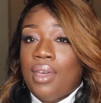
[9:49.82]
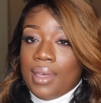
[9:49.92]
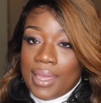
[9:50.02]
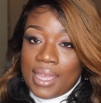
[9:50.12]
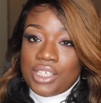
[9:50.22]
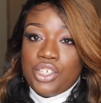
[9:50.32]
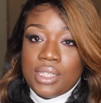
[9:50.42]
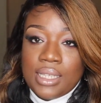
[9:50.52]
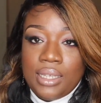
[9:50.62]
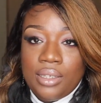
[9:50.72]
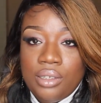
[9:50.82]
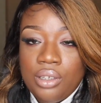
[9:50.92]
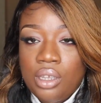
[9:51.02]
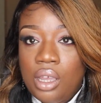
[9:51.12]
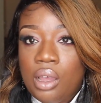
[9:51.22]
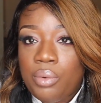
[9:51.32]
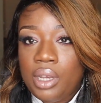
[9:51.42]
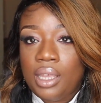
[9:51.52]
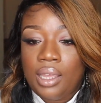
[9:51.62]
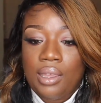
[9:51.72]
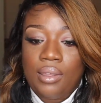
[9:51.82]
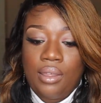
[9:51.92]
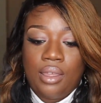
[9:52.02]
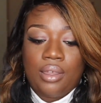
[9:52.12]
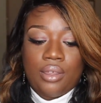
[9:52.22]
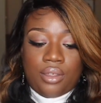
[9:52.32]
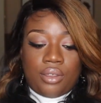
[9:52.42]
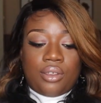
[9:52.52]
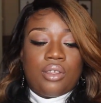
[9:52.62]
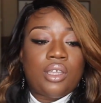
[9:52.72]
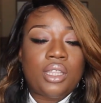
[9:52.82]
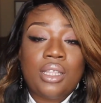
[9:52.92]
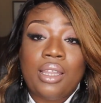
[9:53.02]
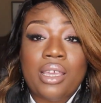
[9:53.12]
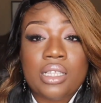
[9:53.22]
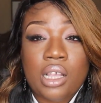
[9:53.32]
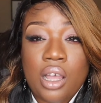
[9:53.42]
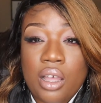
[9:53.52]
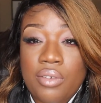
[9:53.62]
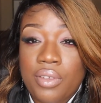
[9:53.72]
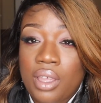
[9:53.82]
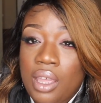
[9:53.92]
as you see, I went ahead and cut the lace off